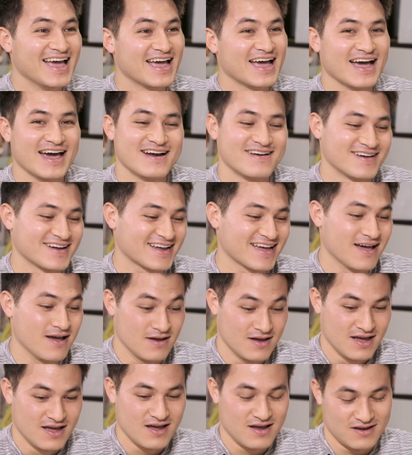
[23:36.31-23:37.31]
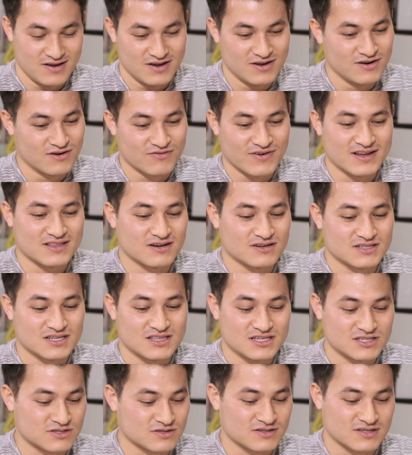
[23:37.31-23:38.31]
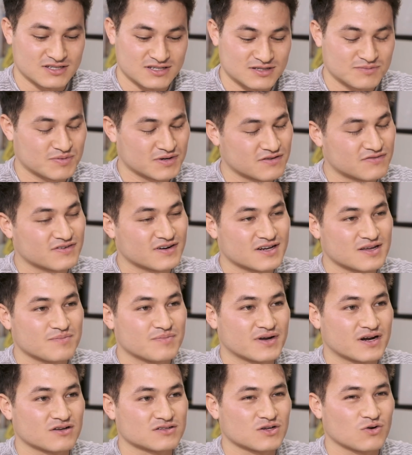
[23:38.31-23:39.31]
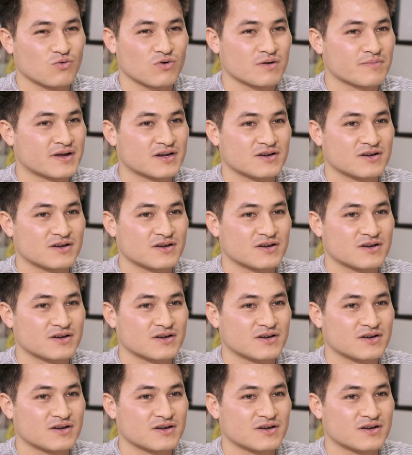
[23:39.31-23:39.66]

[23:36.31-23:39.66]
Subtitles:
And like, right then I was like, this is pretty funny, but I was like, what am I